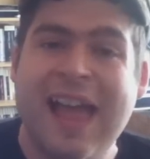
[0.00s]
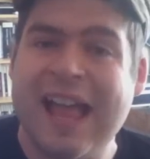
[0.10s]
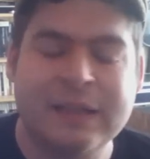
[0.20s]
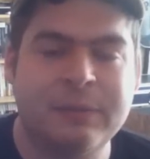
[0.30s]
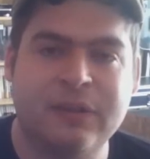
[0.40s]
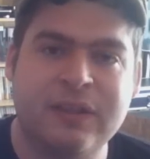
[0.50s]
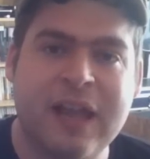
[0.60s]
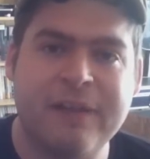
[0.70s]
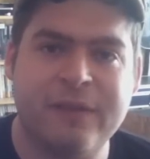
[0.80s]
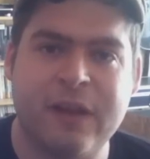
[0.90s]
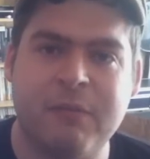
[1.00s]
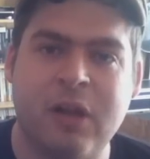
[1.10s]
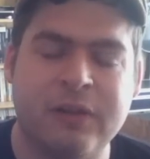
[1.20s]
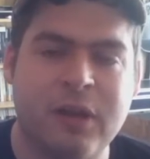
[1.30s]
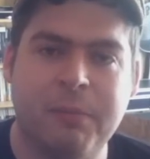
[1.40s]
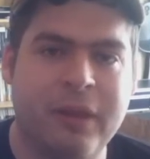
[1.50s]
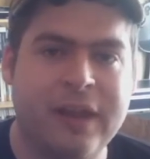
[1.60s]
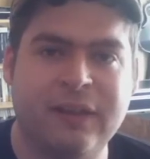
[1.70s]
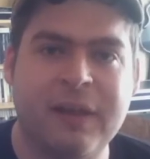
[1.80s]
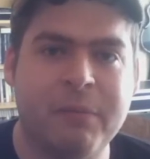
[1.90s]
Xbox Live no more, and not
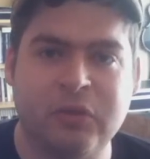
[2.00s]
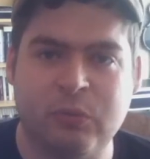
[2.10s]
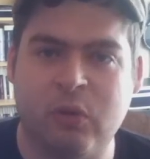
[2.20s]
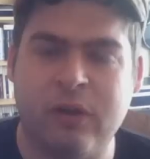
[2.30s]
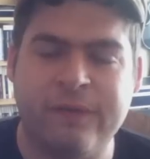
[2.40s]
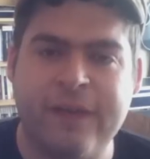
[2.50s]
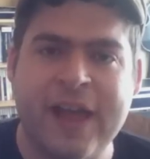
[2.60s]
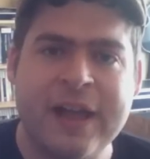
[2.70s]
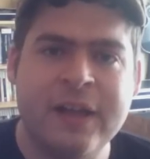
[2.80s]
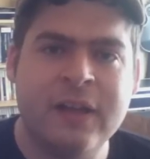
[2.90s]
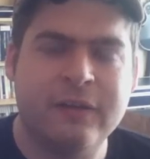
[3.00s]
play like Modern Warfare